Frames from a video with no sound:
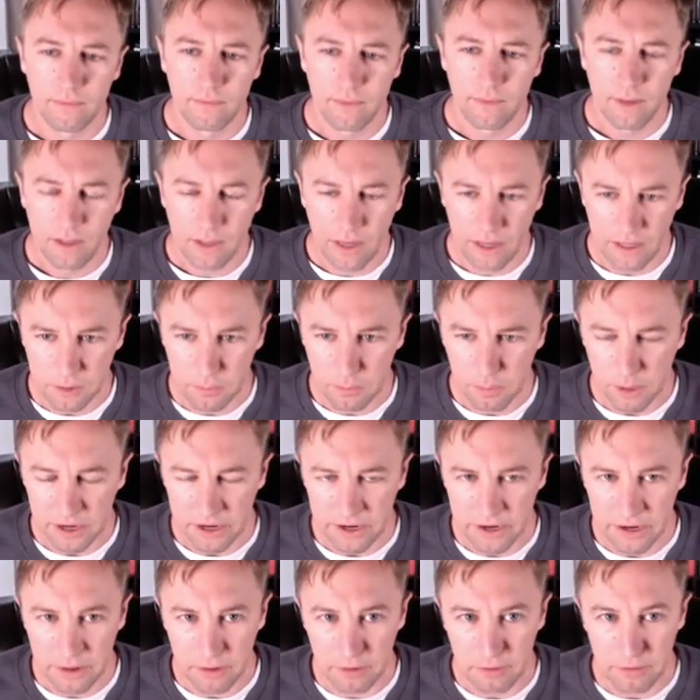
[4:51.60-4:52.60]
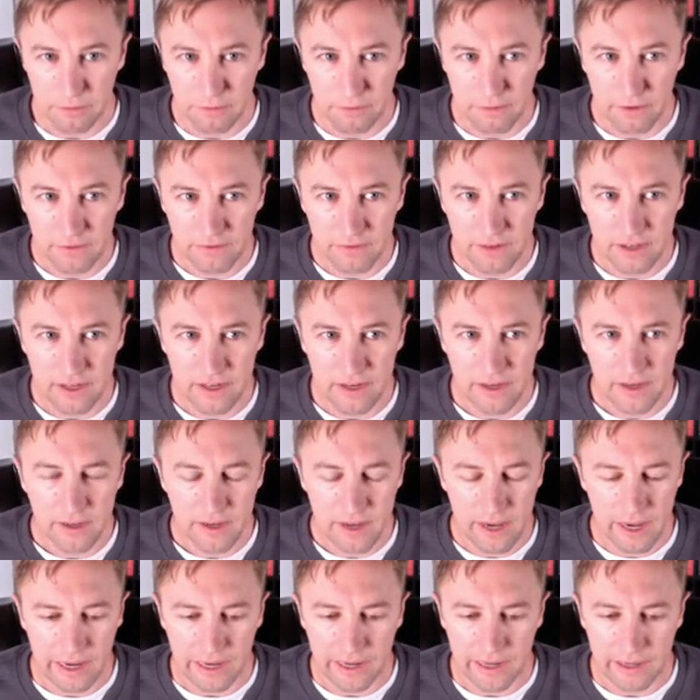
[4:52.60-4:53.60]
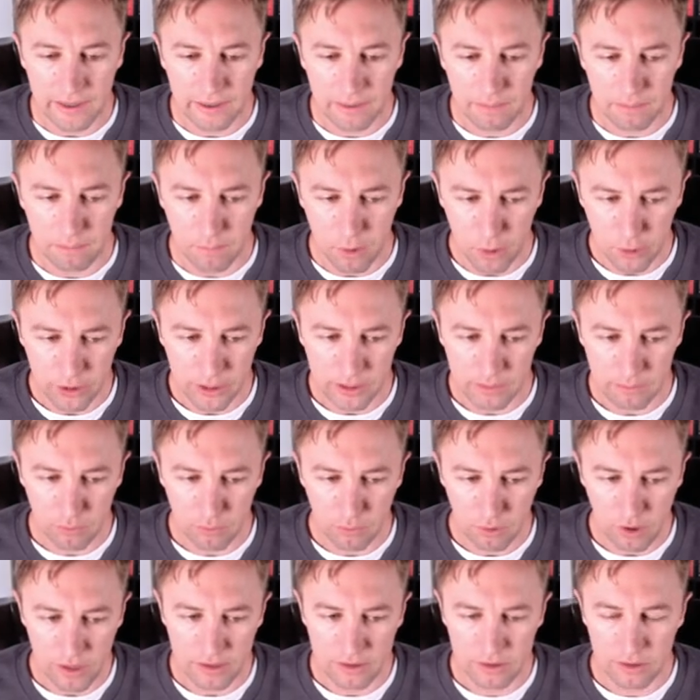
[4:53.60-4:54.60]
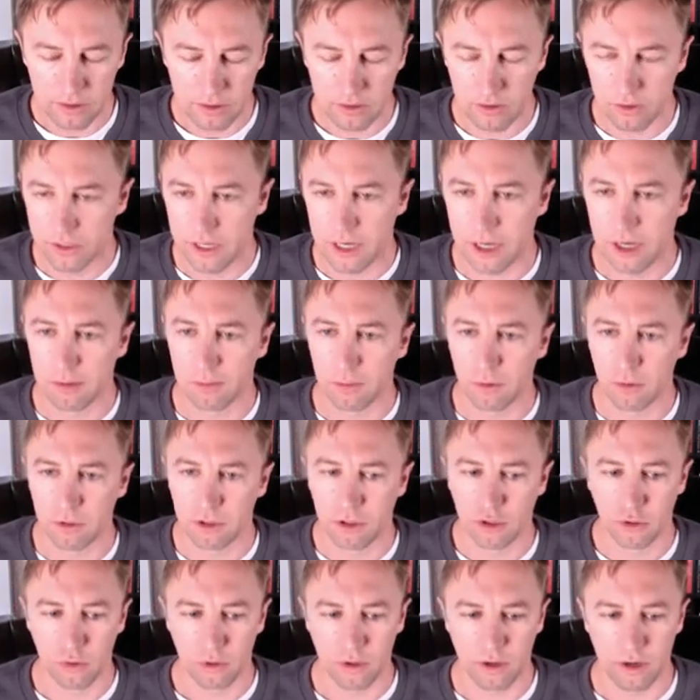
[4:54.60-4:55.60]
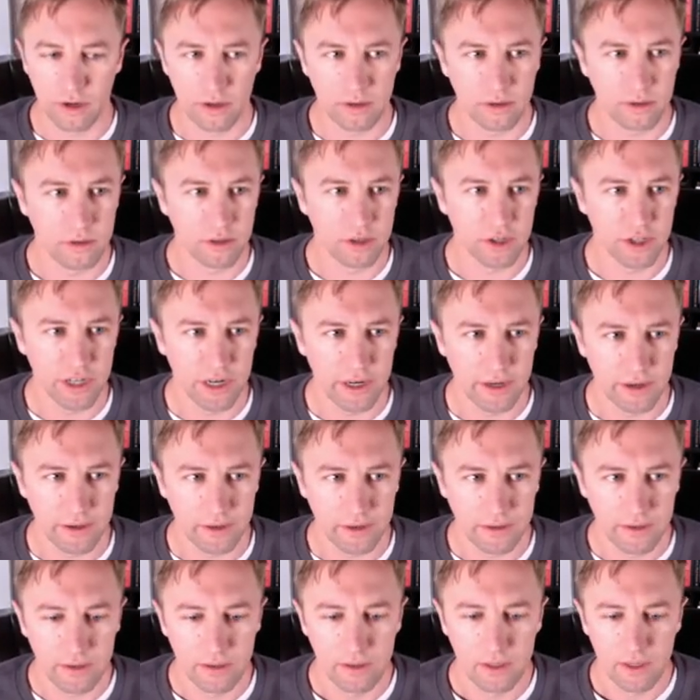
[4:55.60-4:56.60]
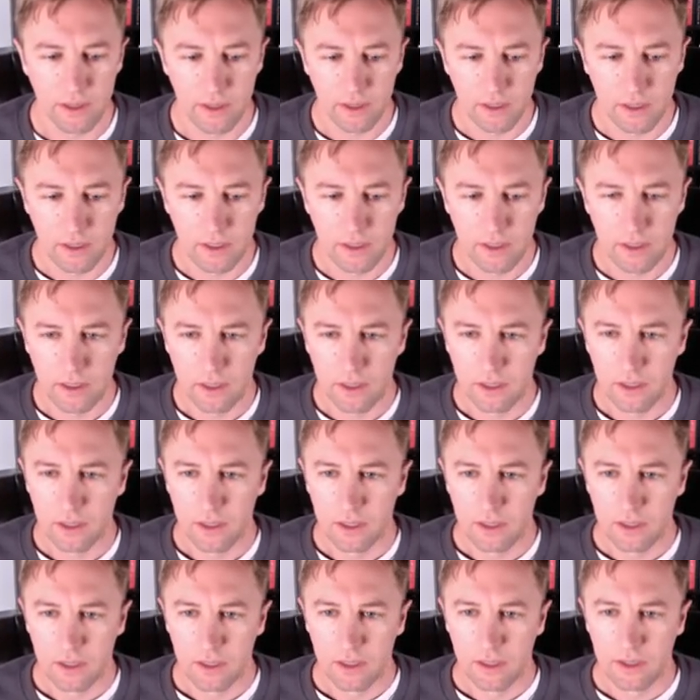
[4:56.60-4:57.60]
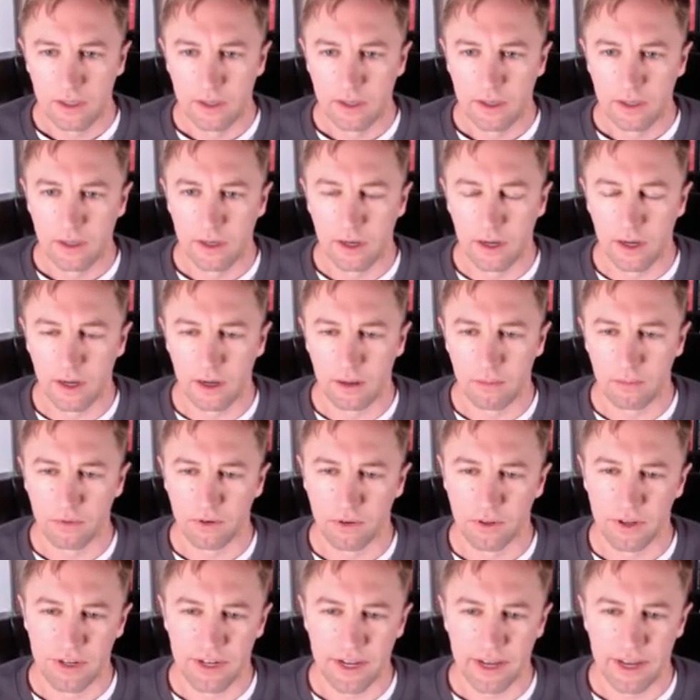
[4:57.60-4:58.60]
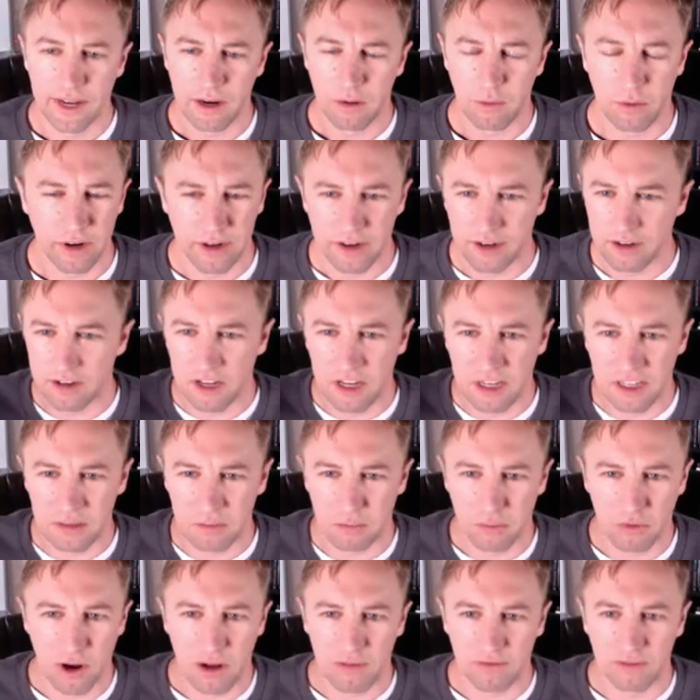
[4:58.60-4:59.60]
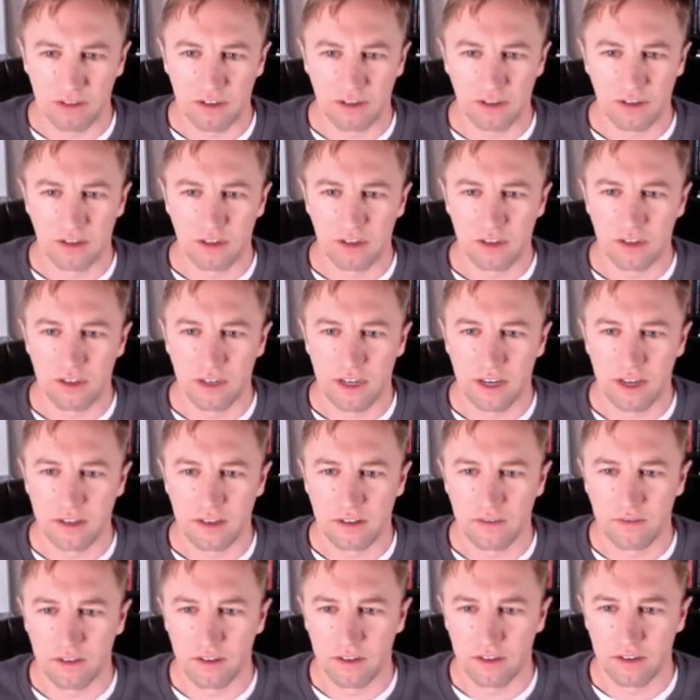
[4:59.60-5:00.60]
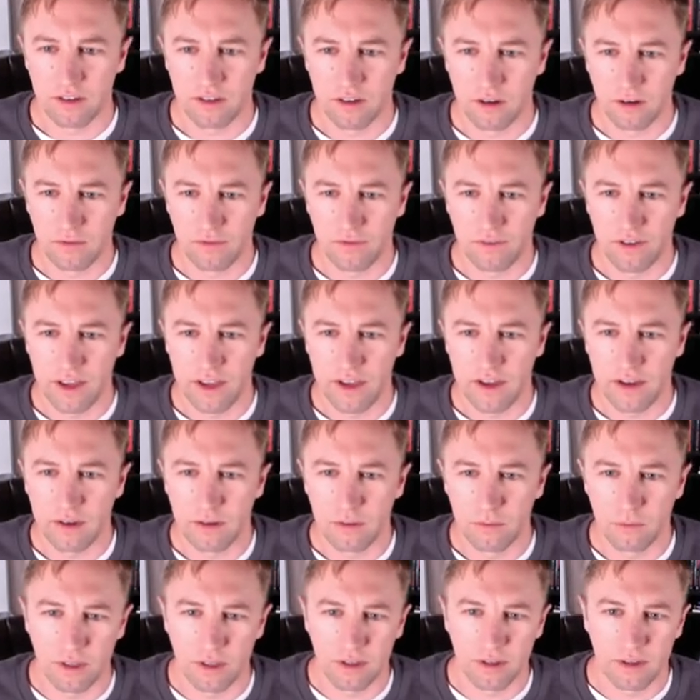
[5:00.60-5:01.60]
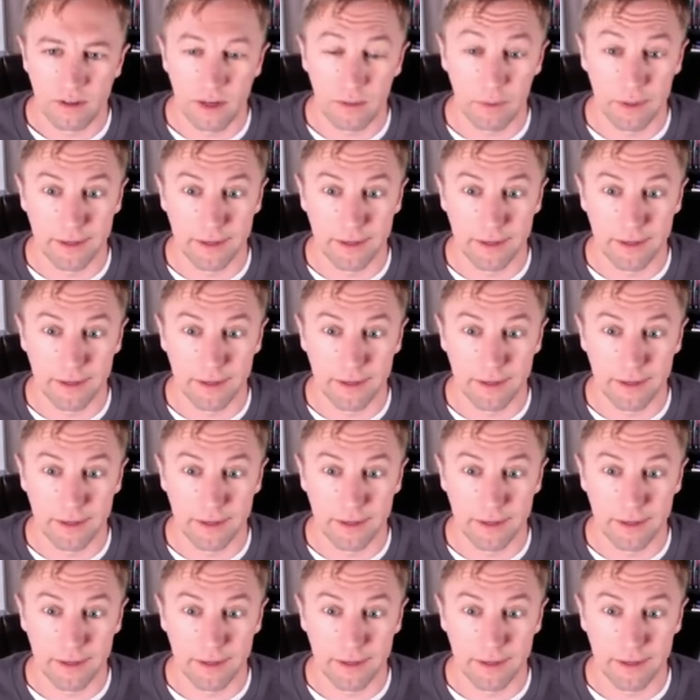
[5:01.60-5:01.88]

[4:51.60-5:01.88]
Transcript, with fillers: I just bought another fifty at market price, so now I'm only short one hundred shares. um, for the day. I wanted to take some profits in just in case if this is all fake, which, I mean, it